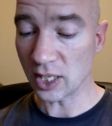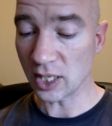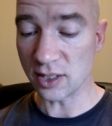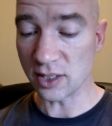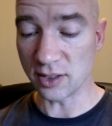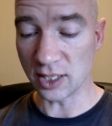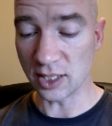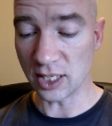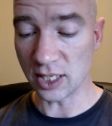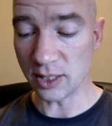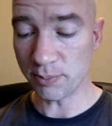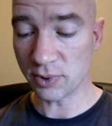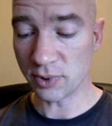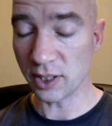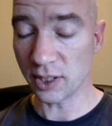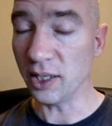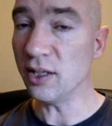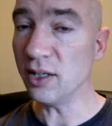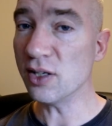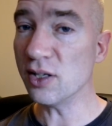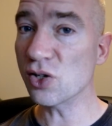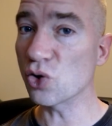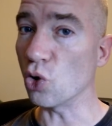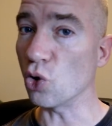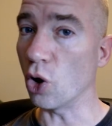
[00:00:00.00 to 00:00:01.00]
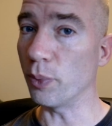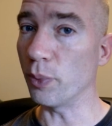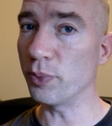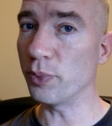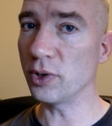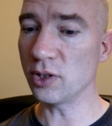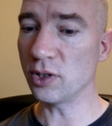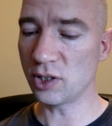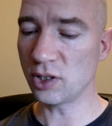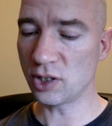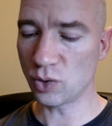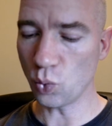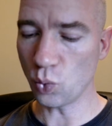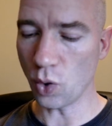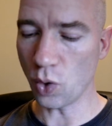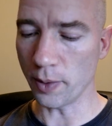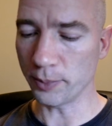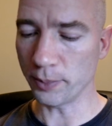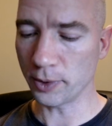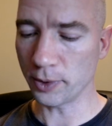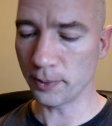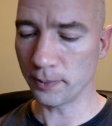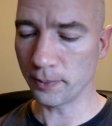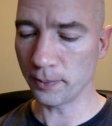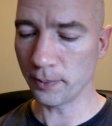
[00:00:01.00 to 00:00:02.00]
deep in Scorpion Swamp.
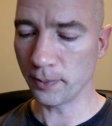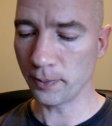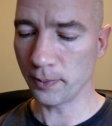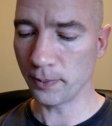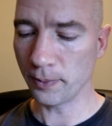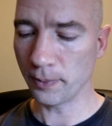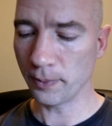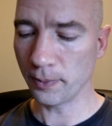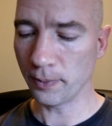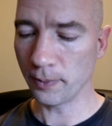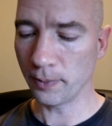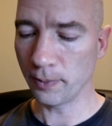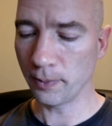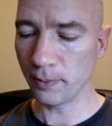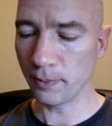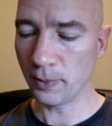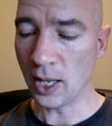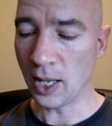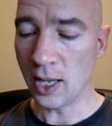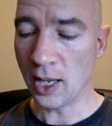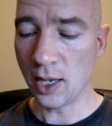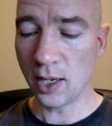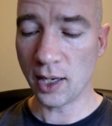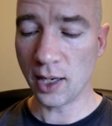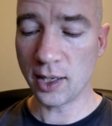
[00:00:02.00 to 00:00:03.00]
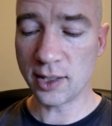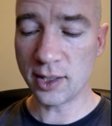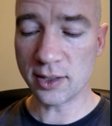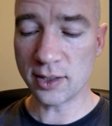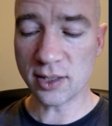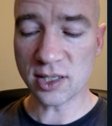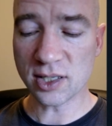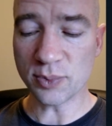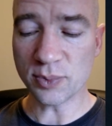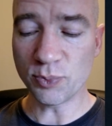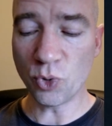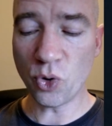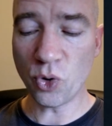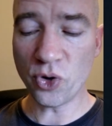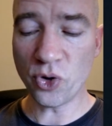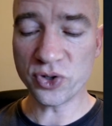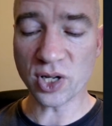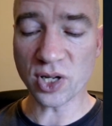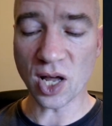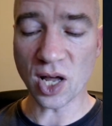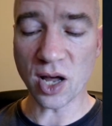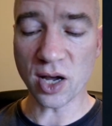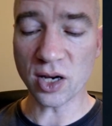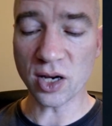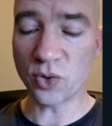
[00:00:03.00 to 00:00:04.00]
It is a small
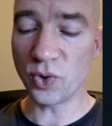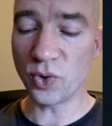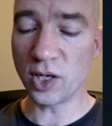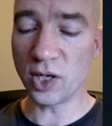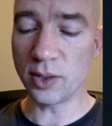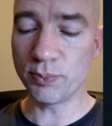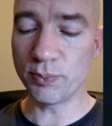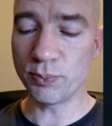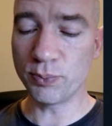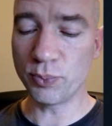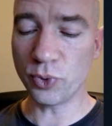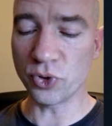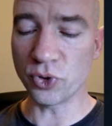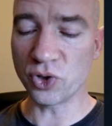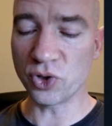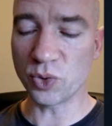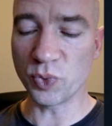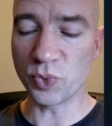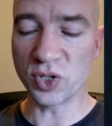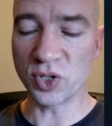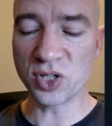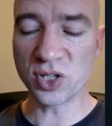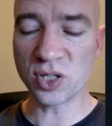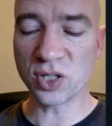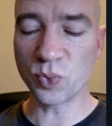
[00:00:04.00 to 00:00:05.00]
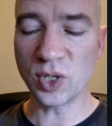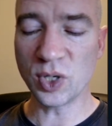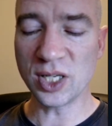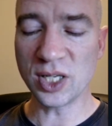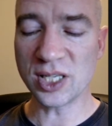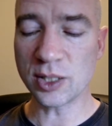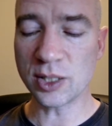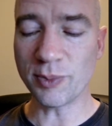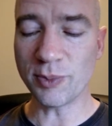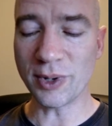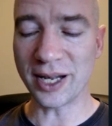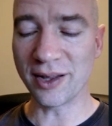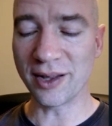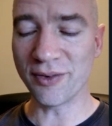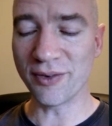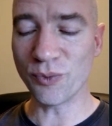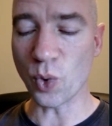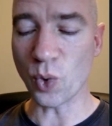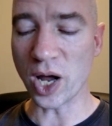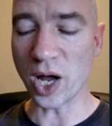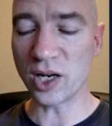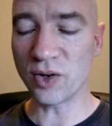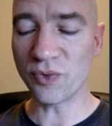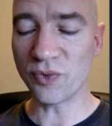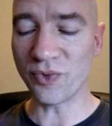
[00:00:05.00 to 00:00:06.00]
dark green bush with sweet-smelling
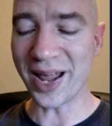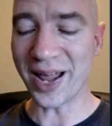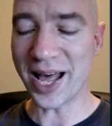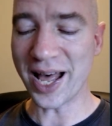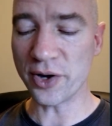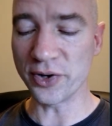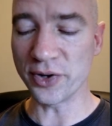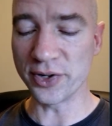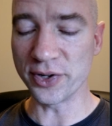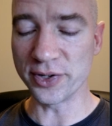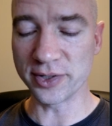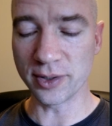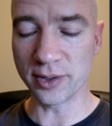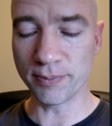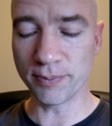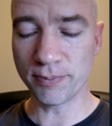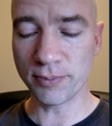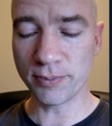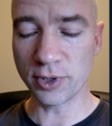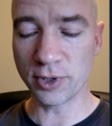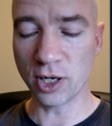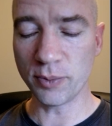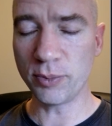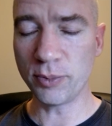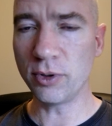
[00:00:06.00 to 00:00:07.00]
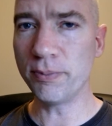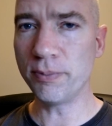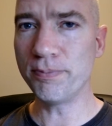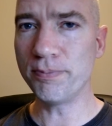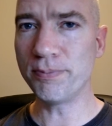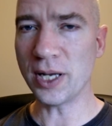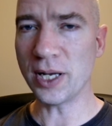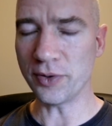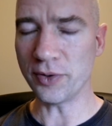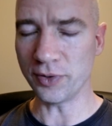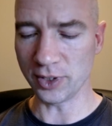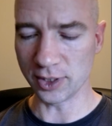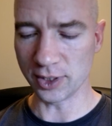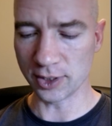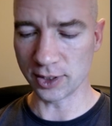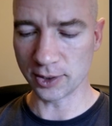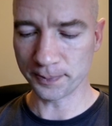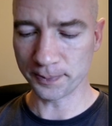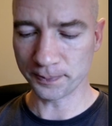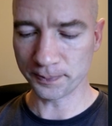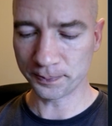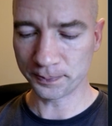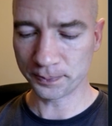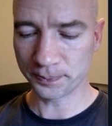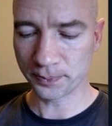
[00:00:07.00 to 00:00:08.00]
white flowers and purple berries.
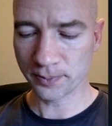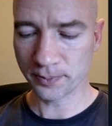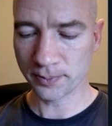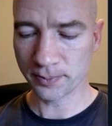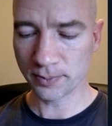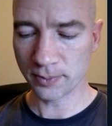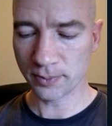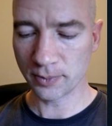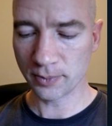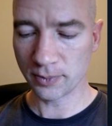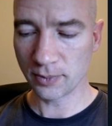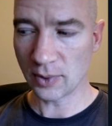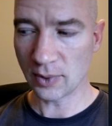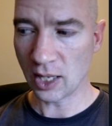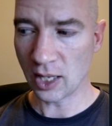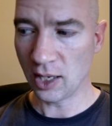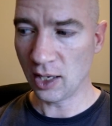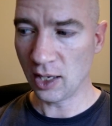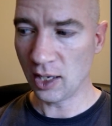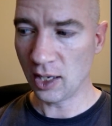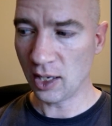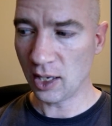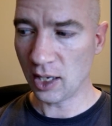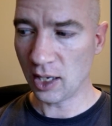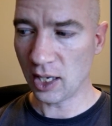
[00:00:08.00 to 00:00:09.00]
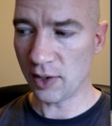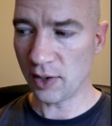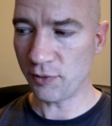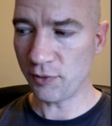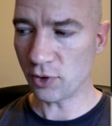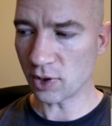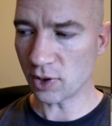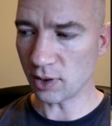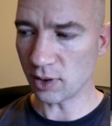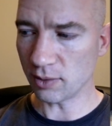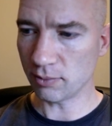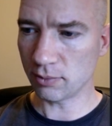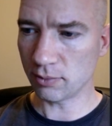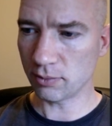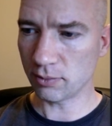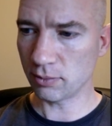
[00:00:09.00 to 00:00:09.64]
If you can